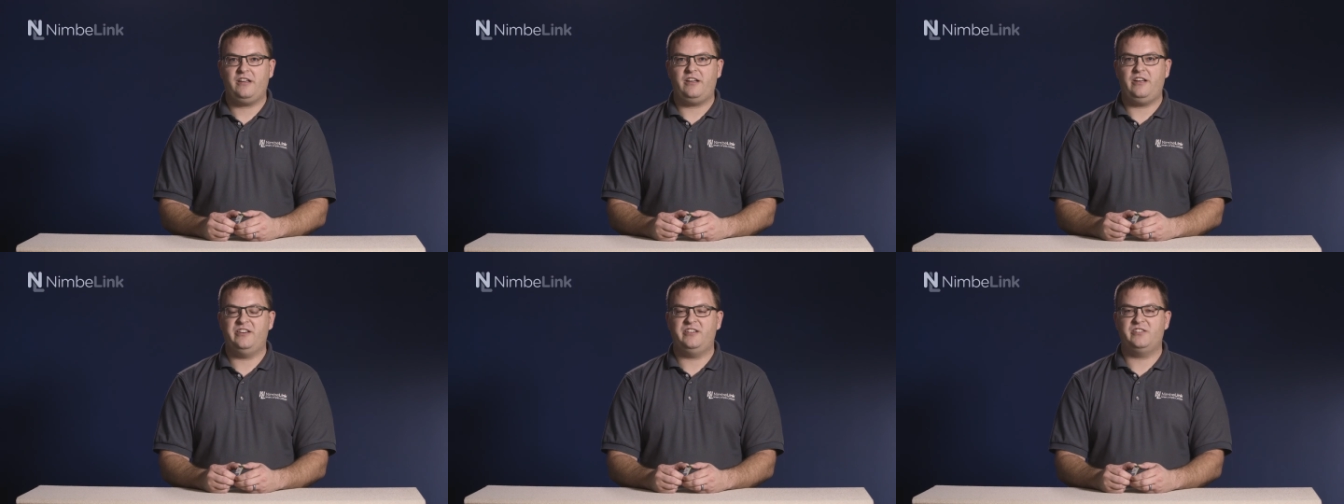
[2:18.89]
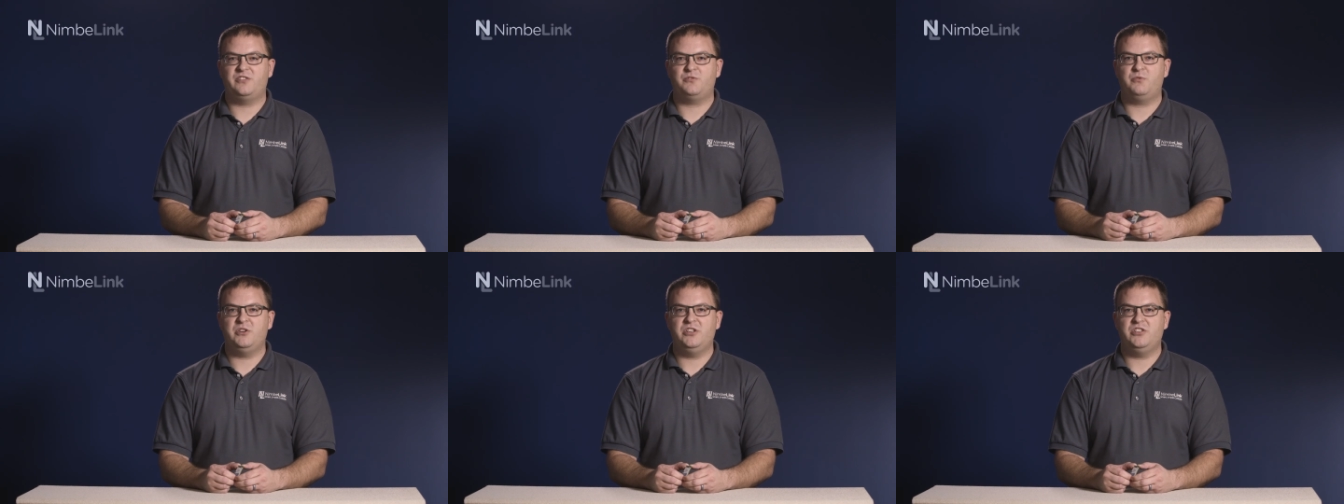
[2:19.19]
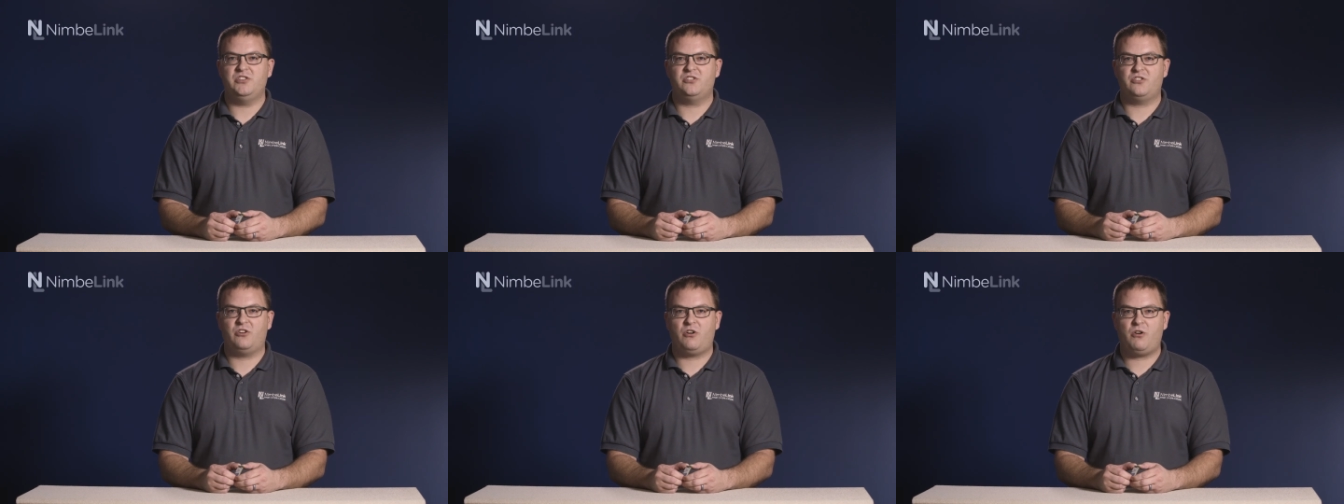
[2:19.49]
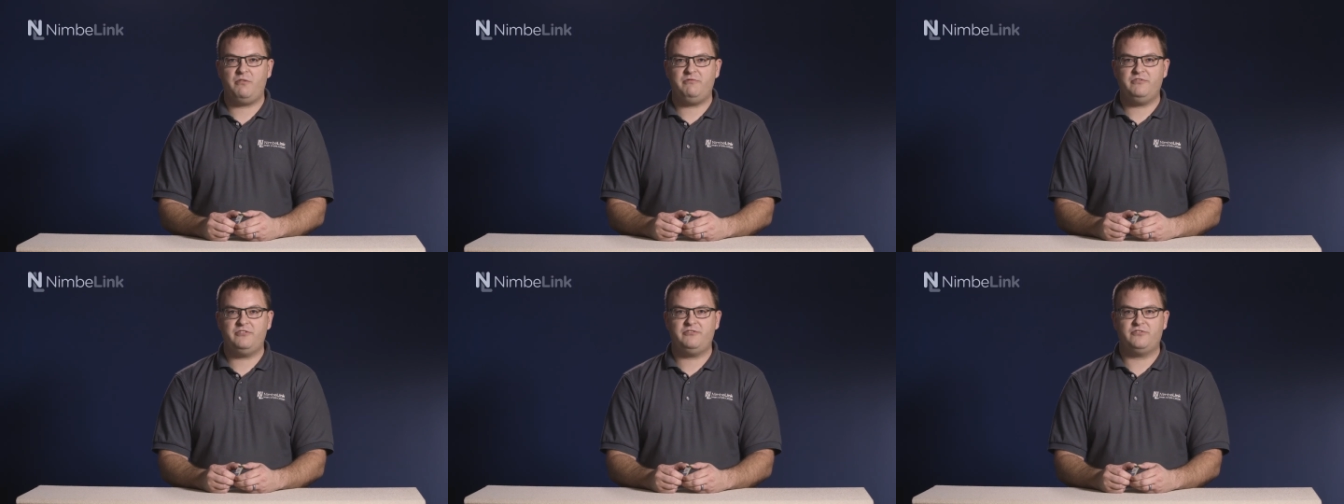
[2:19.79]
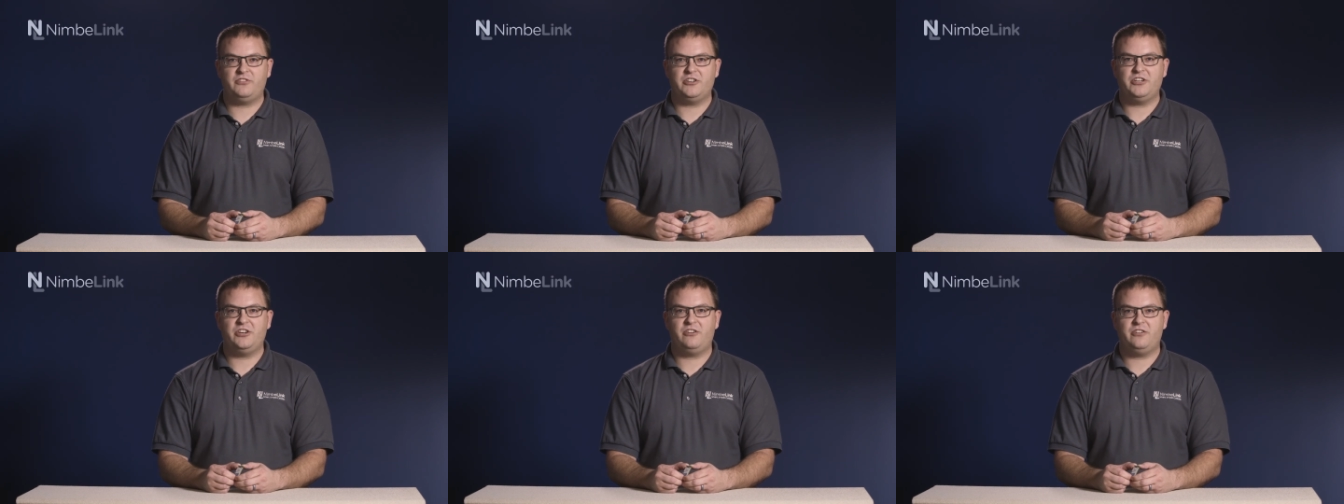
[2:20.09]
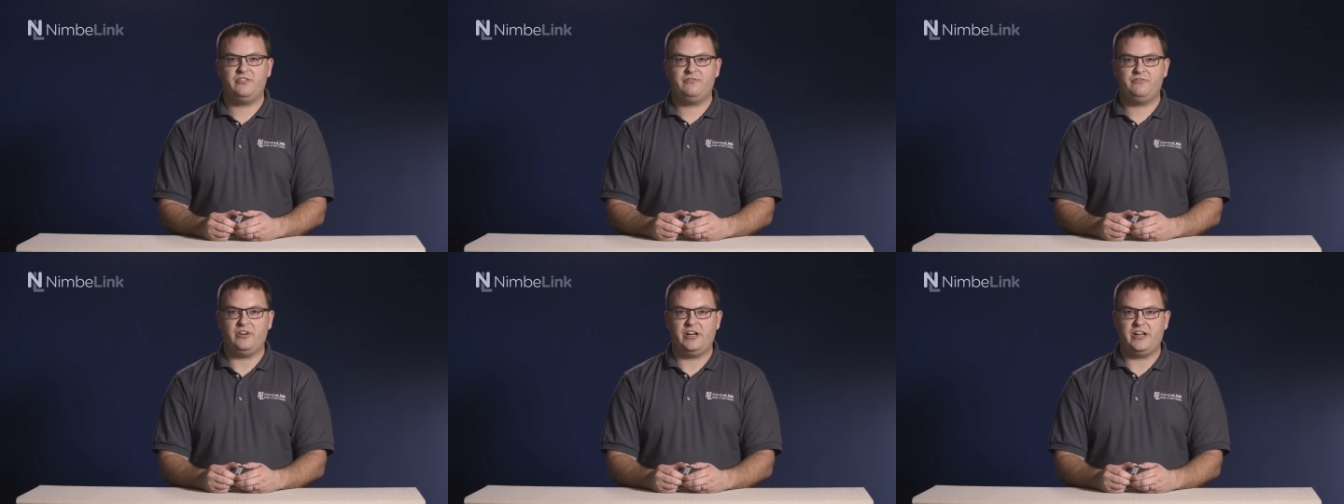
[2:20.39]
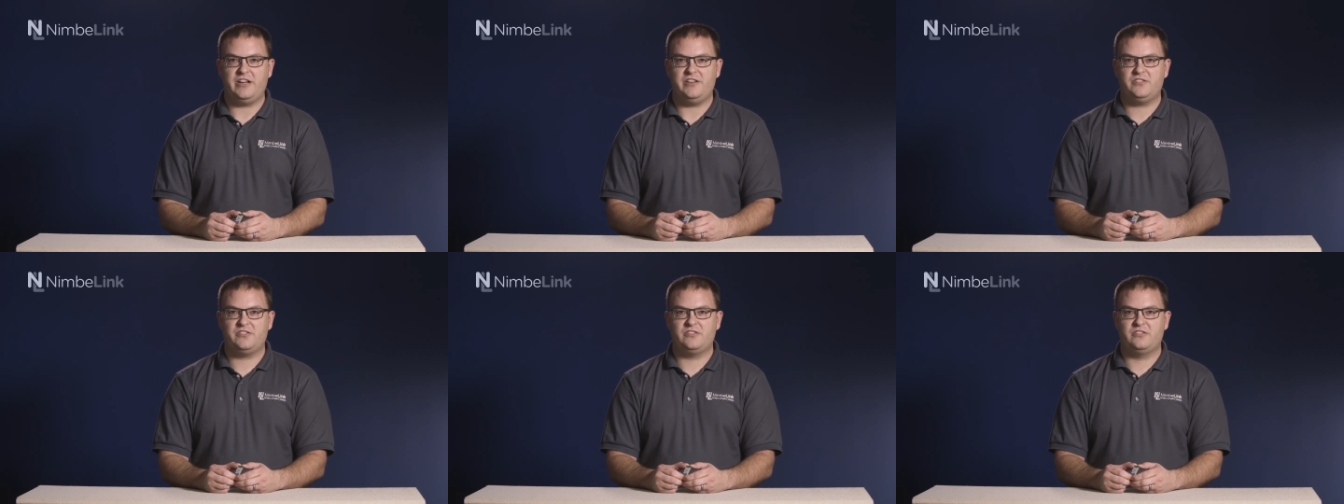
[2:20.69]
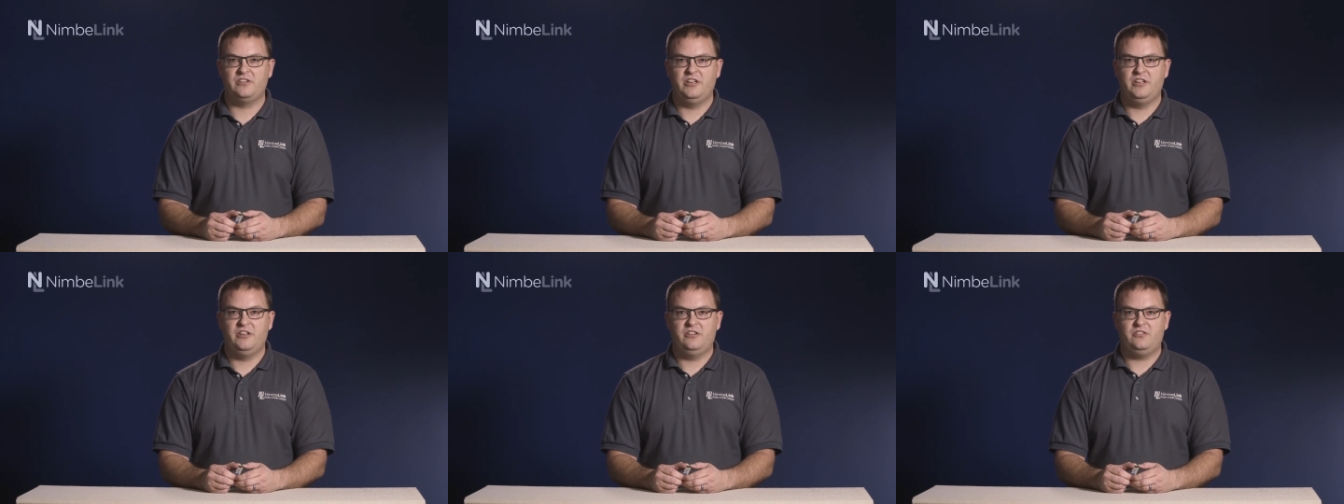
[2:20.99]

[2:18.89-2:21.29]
and is reserved for your device